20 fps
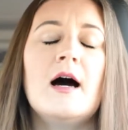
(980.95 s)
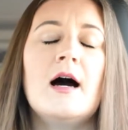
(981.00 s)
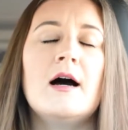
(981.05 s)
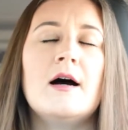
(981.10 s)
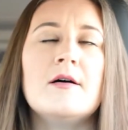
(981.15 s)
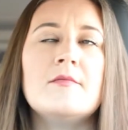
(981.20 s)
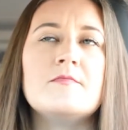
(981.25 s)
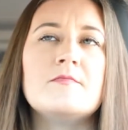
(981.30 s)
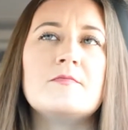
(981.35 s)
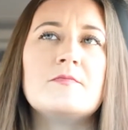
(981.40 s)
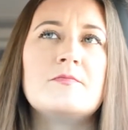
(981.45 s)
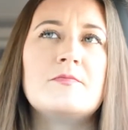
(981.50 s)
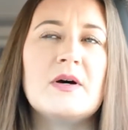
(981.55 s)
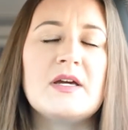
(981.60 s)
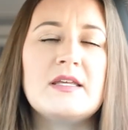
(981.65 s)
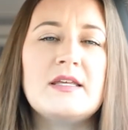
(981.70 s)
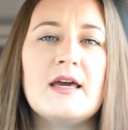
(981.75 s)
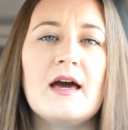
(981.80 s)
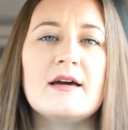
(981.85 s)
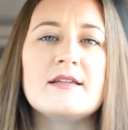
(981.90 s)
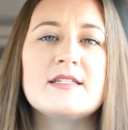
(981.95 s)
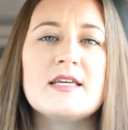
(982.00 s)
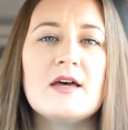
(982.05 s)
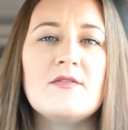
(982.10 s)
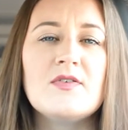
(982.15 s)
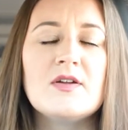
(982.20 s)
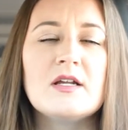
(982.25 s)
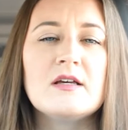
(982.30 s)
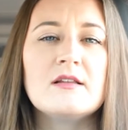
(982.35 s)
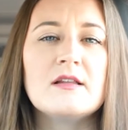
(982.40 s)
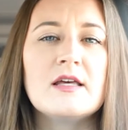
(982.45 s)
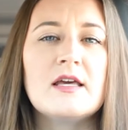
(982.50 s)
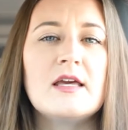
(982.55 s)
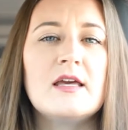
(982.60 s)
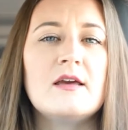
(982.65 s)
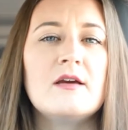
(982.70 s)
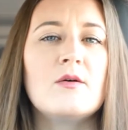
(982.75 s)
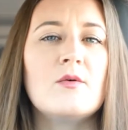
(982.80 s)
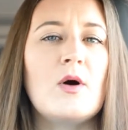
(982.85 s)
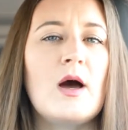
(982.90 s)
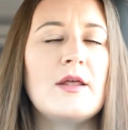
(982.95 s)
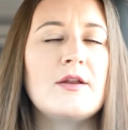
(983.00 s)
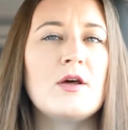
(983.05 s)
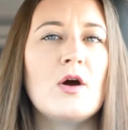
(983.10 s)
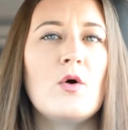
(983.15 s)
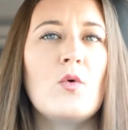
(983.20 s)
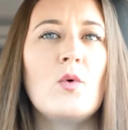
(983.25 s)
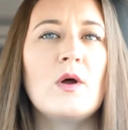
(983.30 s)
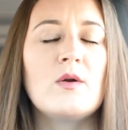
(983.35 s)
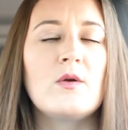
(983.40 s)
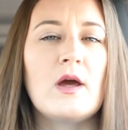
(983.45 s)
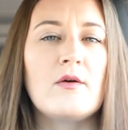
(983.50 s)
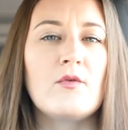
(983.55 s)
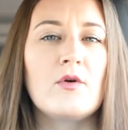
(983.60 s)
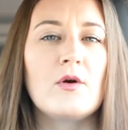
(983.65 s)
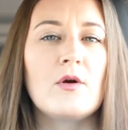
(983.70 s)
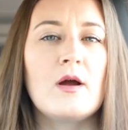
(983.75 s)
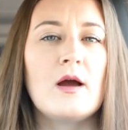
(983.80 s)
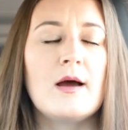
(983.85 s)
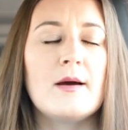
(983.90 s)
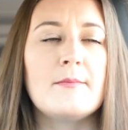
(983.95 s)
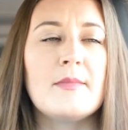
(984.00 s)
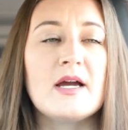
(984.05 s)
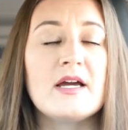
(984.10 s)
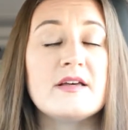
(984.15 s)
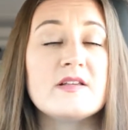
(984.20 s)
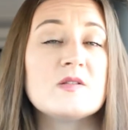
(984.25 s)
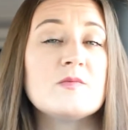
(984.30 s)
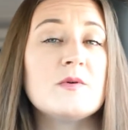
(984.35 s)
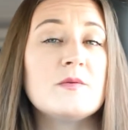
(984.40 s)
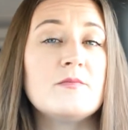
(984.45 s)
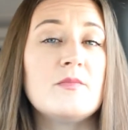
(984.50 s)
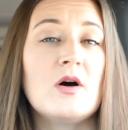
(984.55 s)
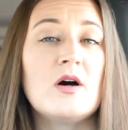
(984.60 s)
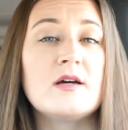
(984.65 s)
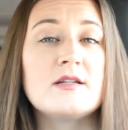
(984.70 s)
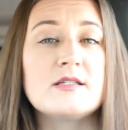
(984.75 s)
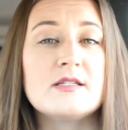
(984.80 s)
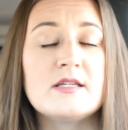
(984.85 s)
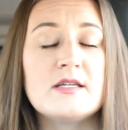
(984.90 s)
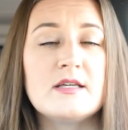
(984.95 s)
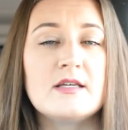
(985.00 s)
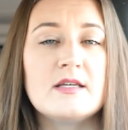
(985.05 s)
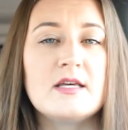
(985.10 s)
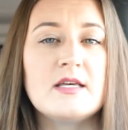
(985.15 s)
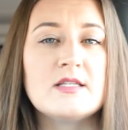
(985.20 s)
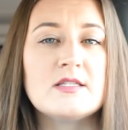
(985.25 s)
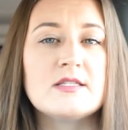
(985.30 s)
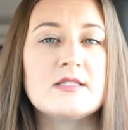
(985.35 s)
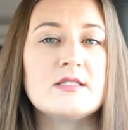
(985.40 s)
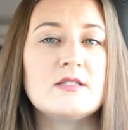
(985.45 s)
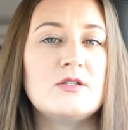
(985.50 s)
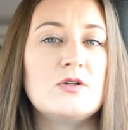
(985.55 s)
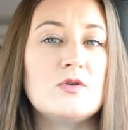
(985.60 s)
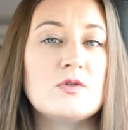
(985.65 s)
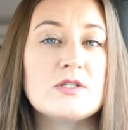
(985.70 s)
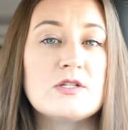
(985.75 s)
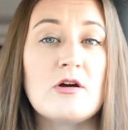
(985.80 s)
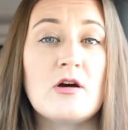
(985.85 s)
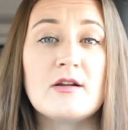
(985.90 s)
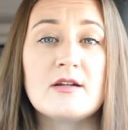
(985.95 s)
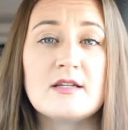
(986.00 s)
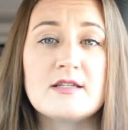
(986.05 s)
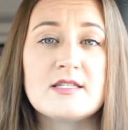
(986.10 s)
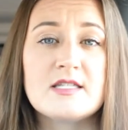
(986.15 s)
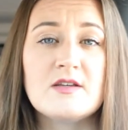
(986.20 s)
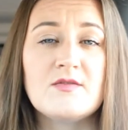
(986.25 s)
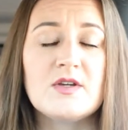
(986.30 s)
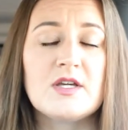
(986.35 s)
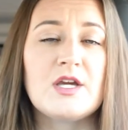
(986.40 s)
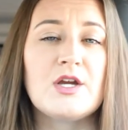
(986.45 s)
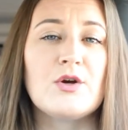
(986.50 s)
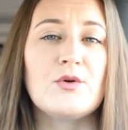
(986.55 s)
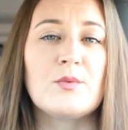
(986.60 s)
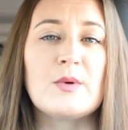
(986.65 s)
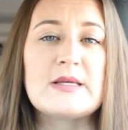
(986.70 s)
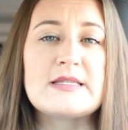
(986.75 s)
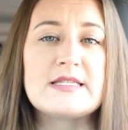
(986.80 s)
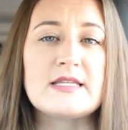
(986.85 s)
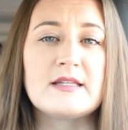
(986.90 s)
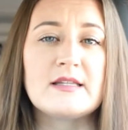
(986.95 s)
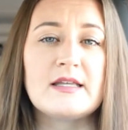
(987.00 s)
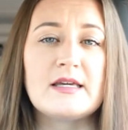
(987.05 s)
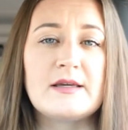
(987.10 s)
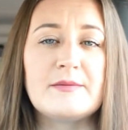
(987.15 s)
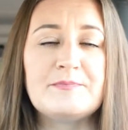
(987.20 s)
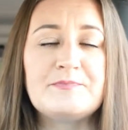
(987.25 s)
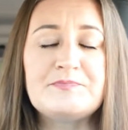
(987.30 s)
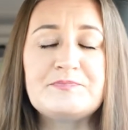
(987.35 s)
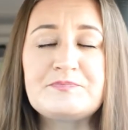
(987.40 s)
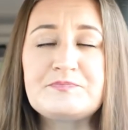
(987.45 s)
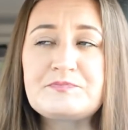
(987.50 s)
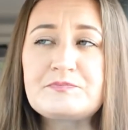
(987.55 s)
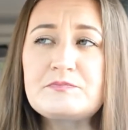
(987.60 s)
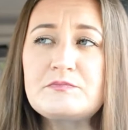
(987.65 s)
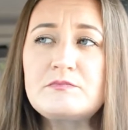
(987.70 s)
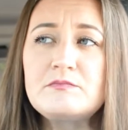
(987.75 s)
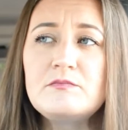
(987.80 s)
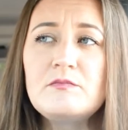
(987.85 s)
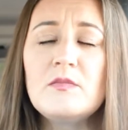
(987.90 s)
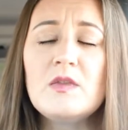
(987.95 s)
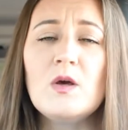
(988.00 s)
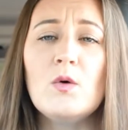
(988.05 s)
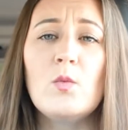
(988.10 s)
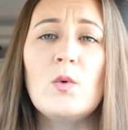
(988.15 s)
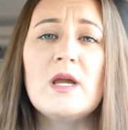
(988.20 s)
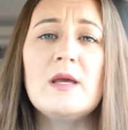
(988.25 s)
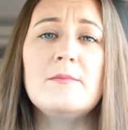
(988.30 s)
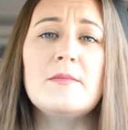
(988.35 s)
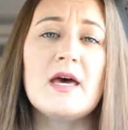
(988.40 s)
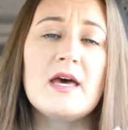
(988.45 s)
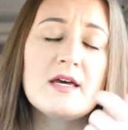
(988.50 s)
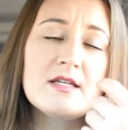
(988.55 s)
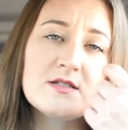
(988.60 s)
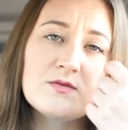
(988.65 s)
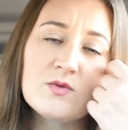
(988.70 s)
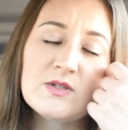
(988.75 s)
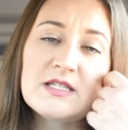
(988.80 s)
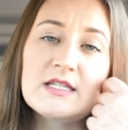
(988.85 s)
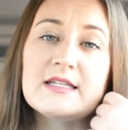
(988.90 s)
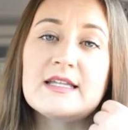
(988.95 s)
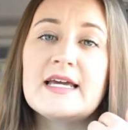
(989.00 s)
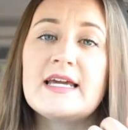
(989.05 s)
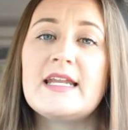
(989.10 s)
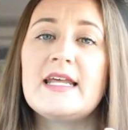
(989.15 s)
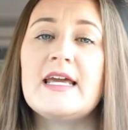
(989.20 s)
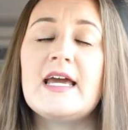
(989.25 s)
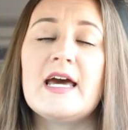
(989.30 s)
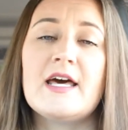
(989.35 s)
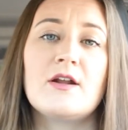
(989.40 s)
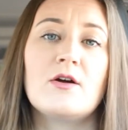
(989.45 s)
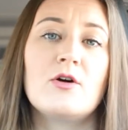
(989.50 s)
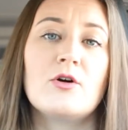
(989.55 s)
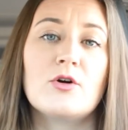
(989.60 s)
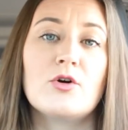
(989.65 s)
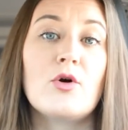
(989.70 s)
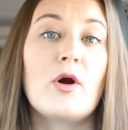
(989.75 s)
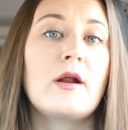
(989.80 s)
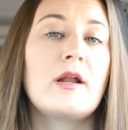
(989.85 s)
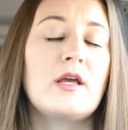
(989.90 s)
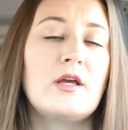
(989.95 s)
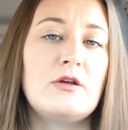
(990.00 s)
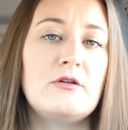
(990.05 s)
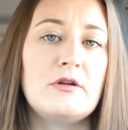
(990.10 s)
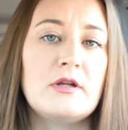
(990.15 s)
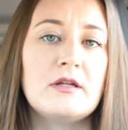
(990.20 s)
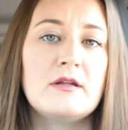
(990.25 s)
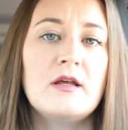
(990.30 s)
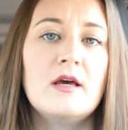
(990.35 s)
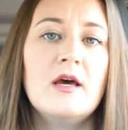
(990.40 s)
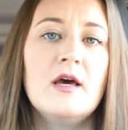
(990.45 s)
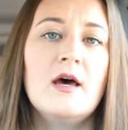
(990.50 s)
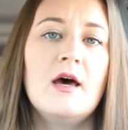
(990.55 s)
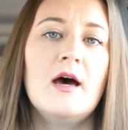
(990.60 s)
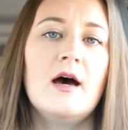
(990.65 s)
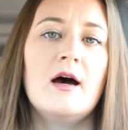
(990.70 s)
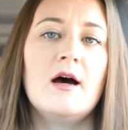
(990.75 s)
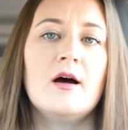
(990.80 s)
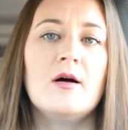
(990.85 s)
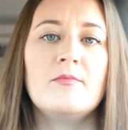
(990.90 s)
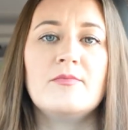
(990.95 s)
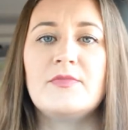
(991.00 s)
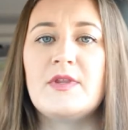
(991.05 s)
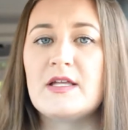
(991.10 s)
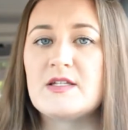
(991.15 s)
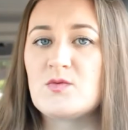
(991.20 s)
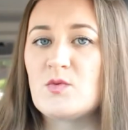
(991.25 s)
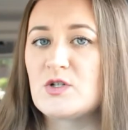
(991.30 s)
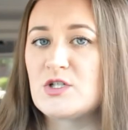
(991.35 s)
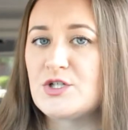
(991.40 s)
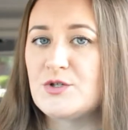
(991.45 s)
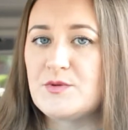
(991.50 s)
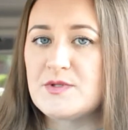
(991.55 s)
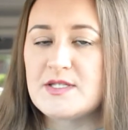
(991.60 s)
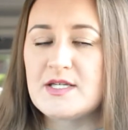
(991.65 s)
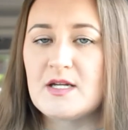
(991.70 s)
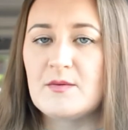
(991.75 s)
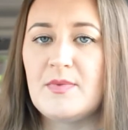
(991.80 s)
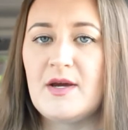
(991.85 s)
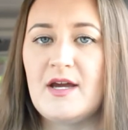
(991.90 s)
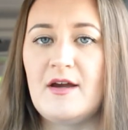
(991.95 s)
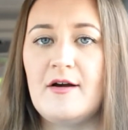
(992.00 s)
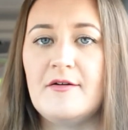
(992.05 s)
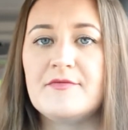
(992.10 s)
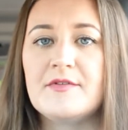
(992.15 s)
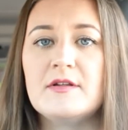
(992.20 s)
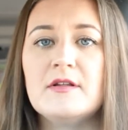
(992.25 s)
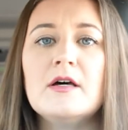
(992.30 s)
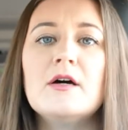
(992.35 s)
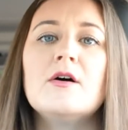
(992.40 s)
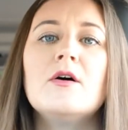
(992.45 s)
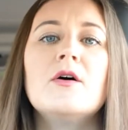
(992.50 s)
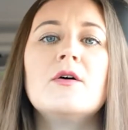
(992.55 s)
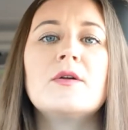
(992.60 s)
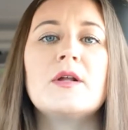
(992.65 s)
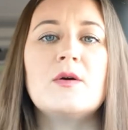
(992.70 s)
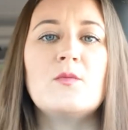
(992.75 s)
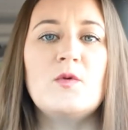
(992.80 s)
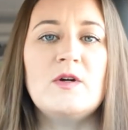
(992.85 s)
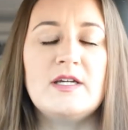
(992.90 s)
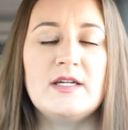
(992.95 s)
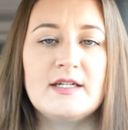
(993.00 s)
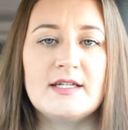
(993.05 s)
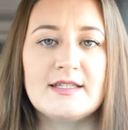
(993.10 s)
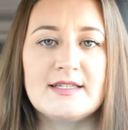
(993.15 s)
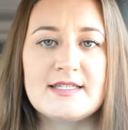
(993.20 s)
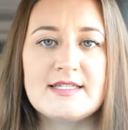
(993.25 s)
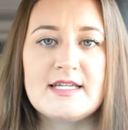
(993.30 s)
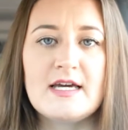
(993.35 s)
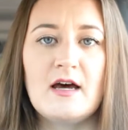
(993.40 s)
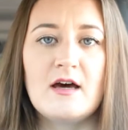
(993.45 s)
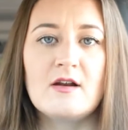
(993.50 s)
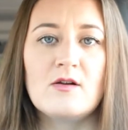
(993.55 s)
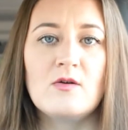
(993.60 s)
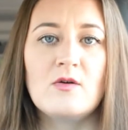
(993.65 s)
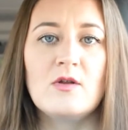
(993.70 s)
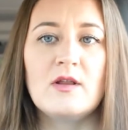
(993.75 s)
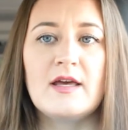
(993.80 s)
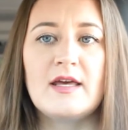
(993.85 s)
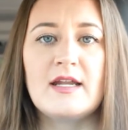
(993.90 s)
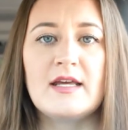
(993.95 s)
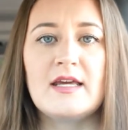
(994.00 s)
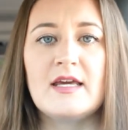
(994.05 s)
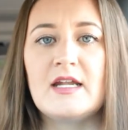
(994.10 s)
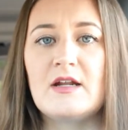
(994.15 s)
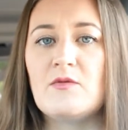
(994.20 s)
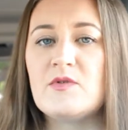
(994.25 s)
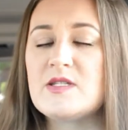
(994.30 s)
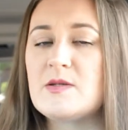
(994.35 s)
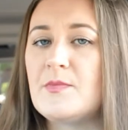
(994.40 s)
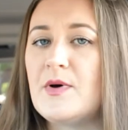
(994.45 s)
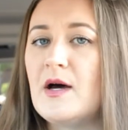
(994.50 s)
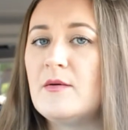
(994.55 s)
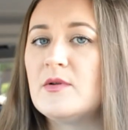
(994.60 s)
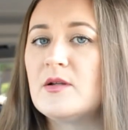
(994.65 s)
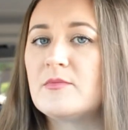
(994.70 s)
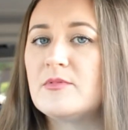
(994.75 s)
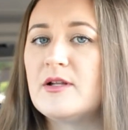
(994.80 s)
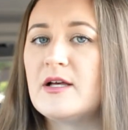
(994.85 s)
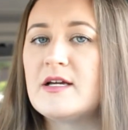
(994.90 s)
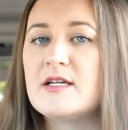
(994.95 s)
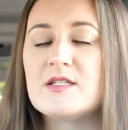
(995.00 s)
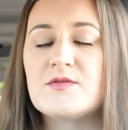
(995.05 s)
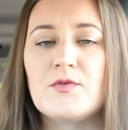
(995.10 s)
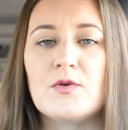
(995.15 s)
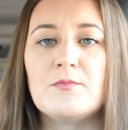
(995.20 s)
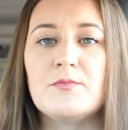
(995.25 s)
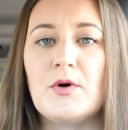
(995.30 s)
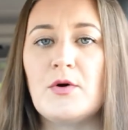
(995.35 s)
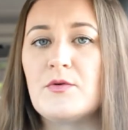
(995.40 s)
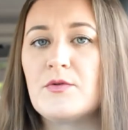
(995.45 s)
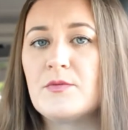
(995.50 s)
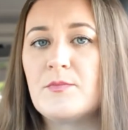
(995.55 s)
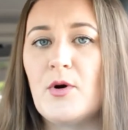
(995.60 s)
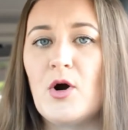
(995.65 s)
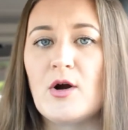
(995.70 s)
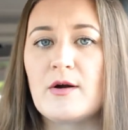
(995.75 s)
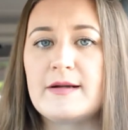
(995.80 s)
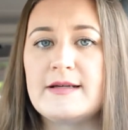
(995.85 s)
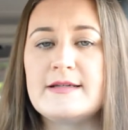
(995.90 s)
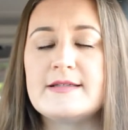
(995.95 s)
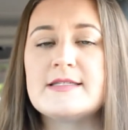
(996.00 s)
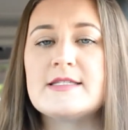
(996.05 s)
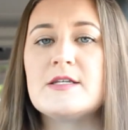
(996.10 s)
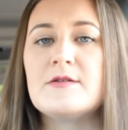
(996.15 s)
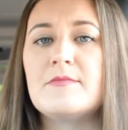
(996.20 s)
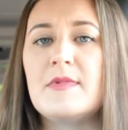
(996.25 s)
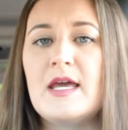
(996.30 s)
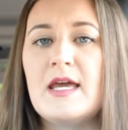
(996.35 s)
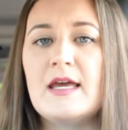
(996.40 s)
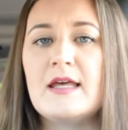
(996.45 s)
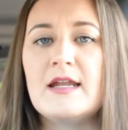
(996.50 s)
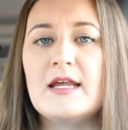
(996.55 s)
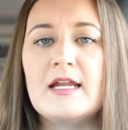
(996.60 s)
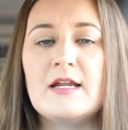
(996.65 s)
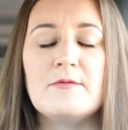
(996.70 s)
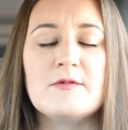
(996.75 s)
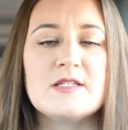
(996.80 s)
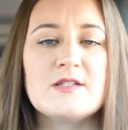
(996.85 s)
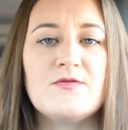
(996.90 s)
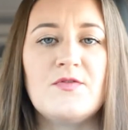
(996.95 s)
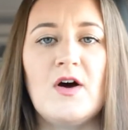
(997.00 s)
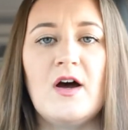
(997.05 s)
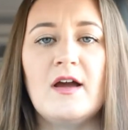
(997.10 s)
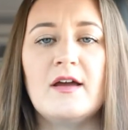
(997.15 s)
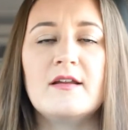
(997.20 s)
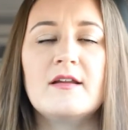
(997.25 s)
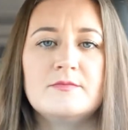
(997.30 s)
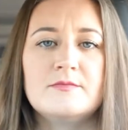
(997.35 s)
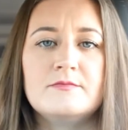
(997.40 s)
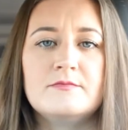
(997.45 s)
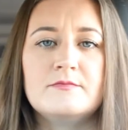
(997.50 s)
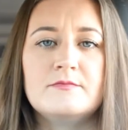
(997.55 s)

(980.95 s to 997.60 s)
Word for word: Um, but yeah, definitely. I know whenever uh, my husband bought his used Honda Civic here recently, we met with the lady at her credit union. Um, that's where she was going to pay off the loan and we could get the title. And again, it was a public place for both parties to meet and it was fine.